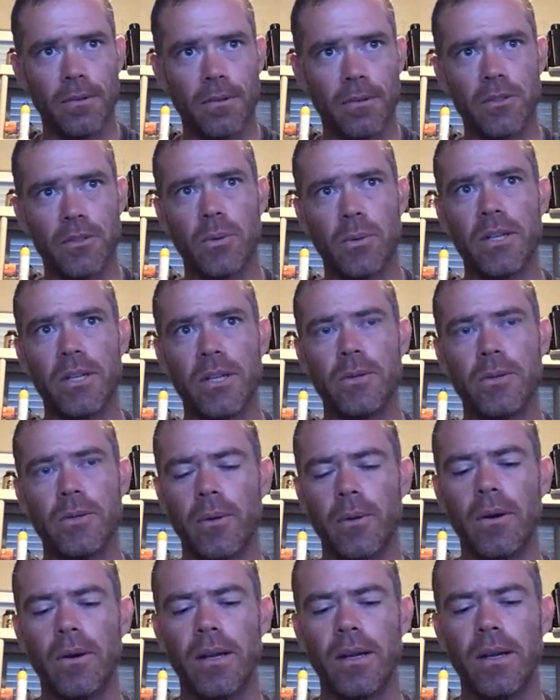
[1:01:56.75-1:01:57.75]
For
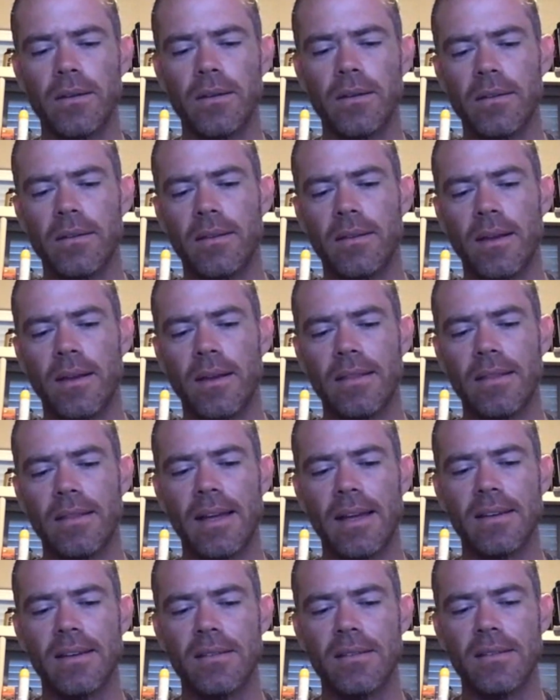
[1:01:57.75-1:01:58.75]
2021,
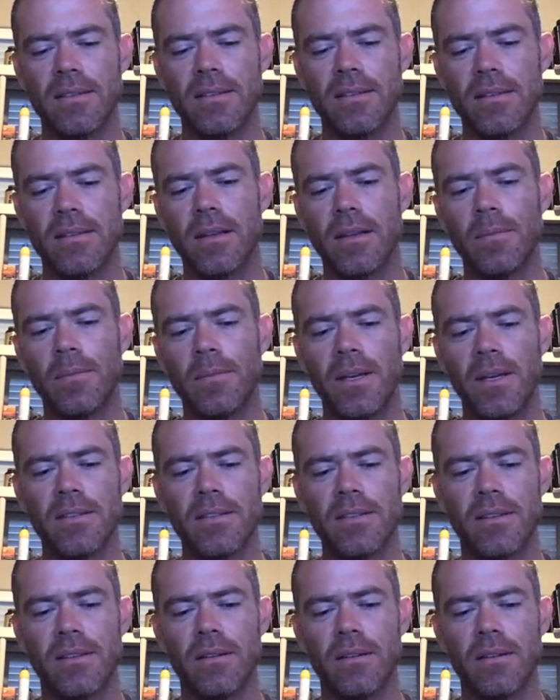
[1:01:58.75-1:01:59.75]
that distance is going to be
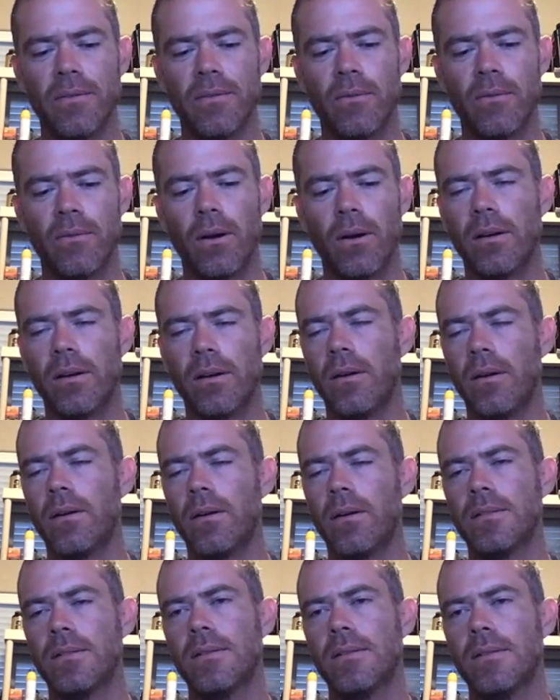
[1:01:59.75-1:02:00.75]
extended 400
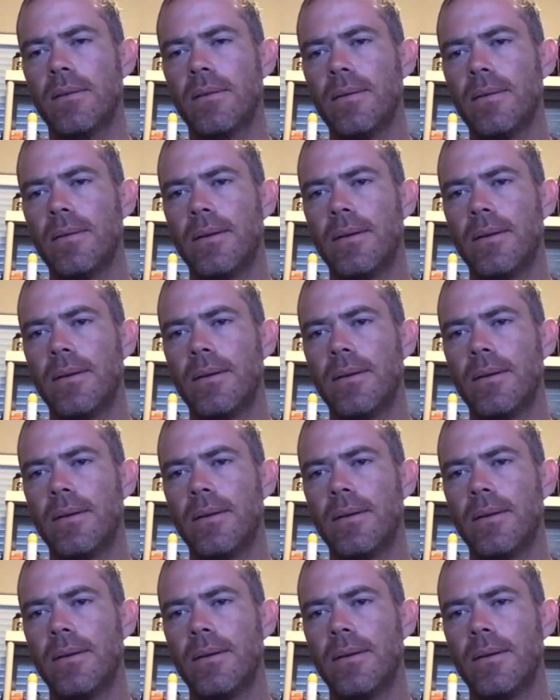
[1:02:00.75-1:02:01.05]
yards.